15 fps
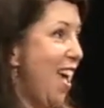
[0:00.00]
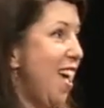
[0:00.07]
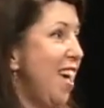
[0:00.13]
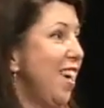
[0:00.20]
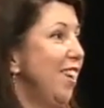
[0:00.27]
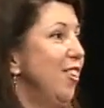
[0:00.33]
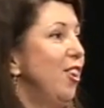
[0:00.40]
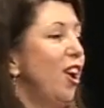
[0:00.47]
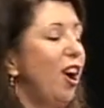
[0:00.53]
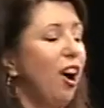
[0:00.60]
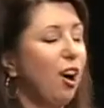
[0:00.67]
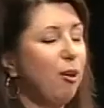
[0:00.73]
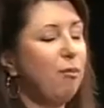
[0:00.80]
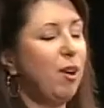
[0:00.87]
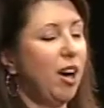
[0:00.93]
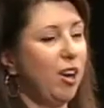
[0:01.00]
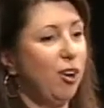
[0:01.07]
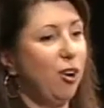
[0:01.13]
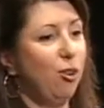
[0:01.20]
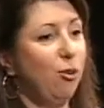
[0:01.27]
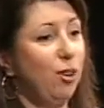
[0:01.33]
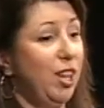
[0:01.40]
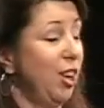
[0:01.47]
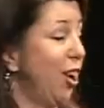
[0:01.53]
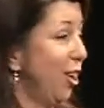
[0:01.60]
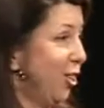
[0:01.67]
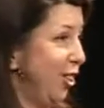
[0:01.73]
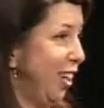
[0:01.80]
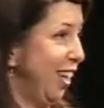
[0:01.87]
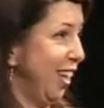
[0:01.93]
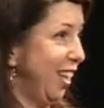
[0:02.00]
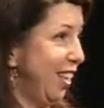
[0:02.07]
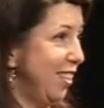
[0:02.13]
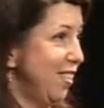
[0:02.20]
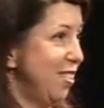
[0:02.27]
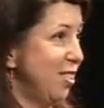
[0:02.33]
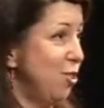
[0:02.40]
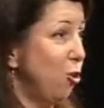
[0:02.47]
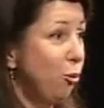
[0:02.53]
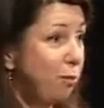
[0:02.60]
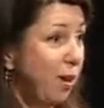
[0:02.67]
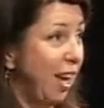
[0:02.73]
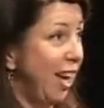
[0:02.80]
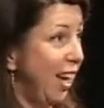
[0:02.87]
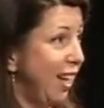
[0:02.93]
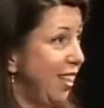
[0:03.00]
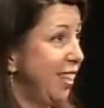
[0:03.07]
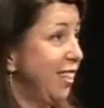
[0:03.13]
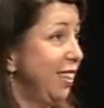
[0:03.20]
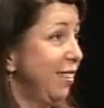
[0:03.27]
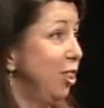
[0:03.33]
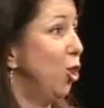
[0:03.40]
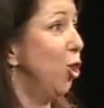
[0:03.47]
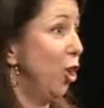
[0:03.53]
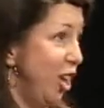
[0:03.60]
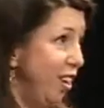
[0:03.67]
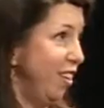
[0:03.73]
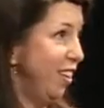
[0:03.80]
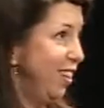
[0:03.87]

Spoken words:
And our motto in our clinic is no pain, good.